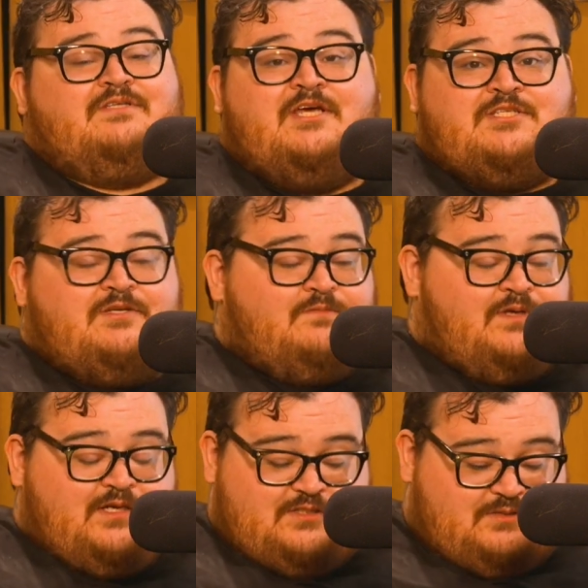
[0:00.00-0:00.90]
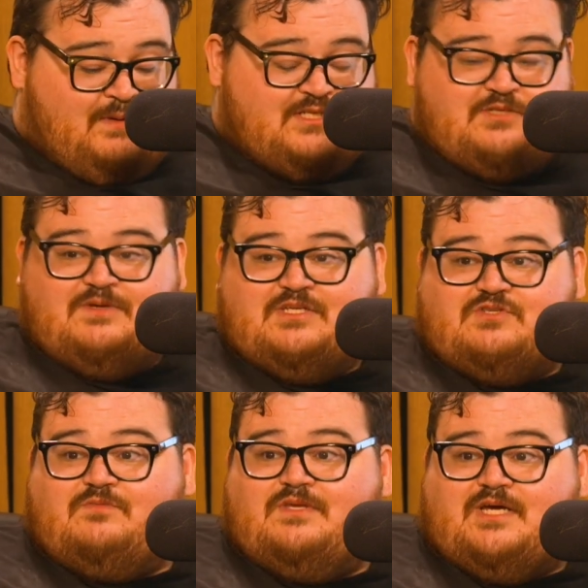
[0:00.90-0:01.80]
get some like
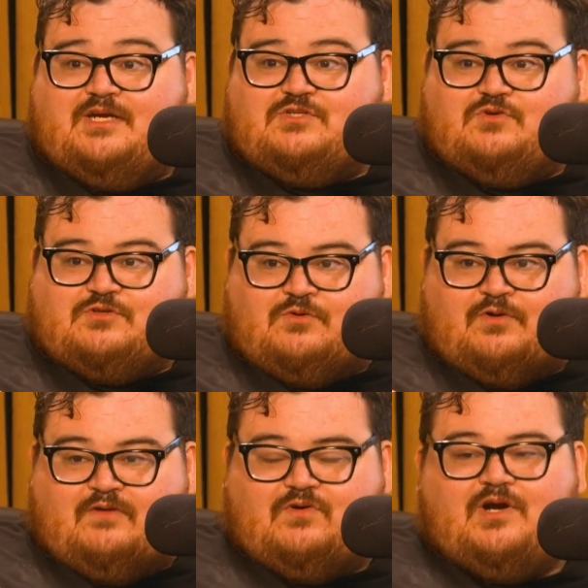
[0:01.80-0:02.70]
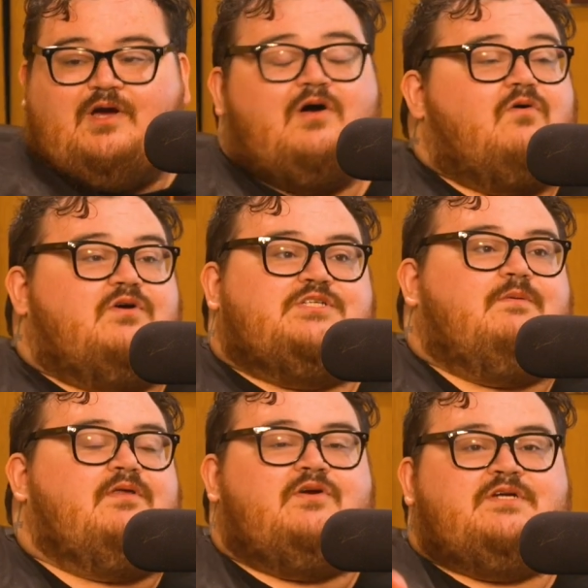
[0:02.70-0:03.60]
specimens from the dinosaurs or whatever, or
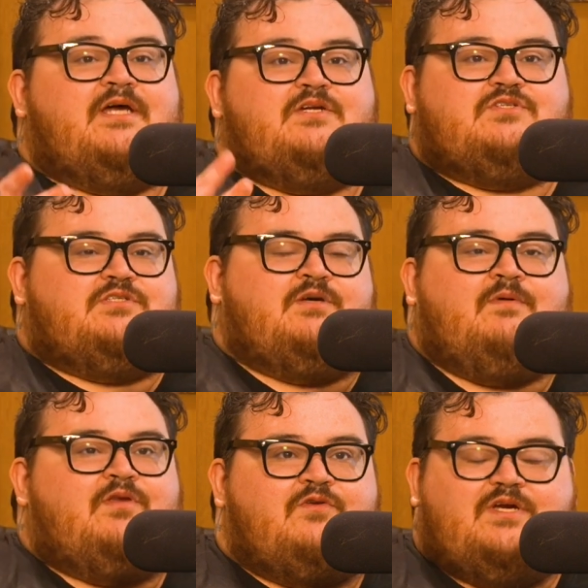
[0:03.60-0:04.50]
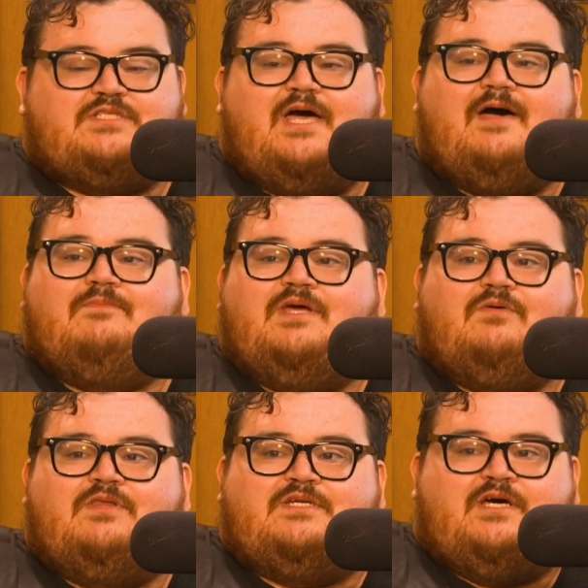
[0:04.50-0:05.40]
some other things happening
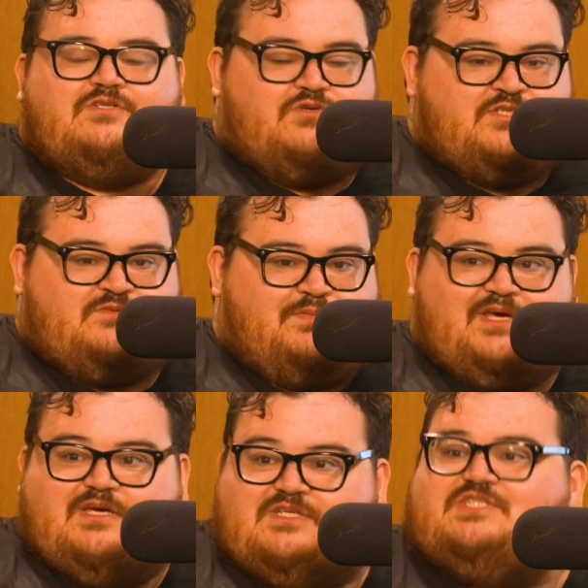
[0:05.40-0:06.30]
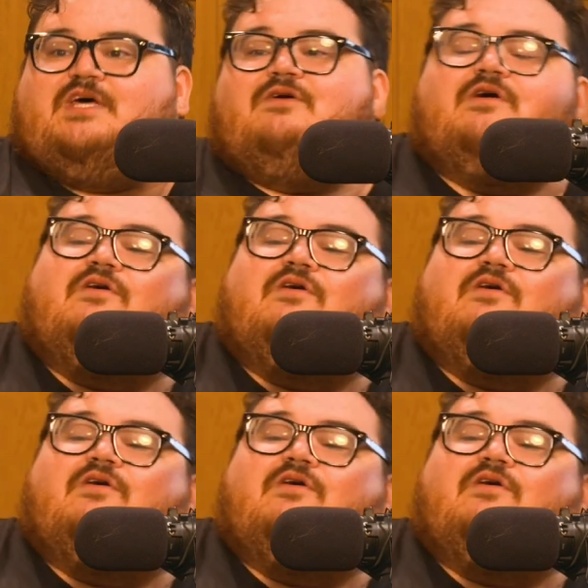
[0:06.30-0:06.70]
when the dinosaurs is pissed. I don't